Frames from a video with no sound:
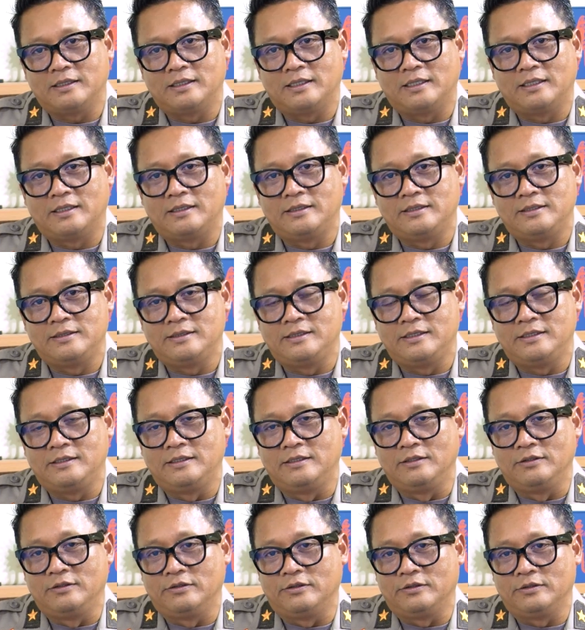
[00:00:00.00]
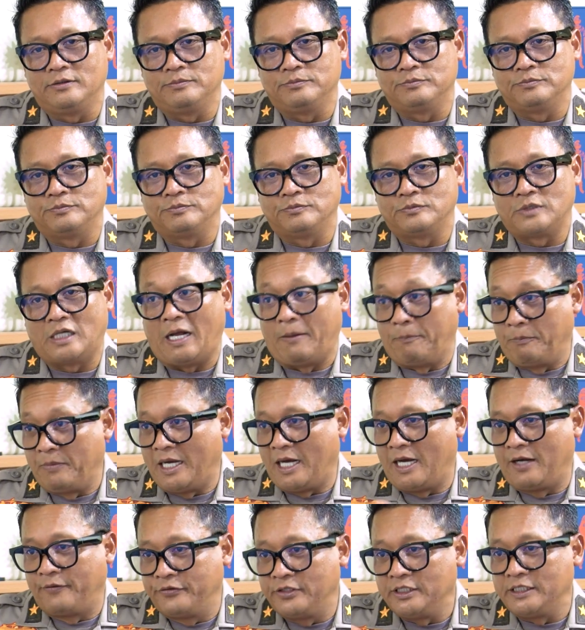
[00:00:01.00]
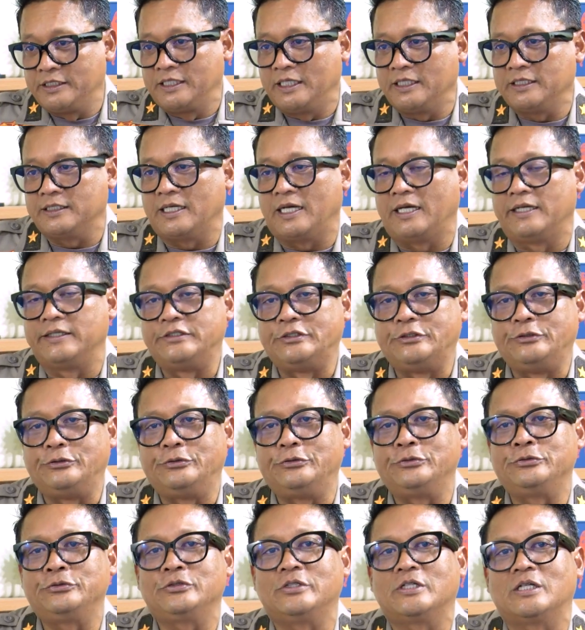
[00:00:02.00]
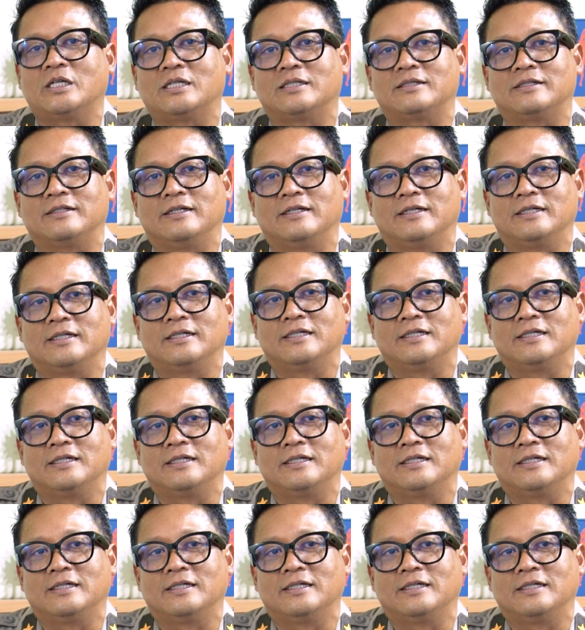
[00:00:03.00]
I didn't know. But after that, I knew that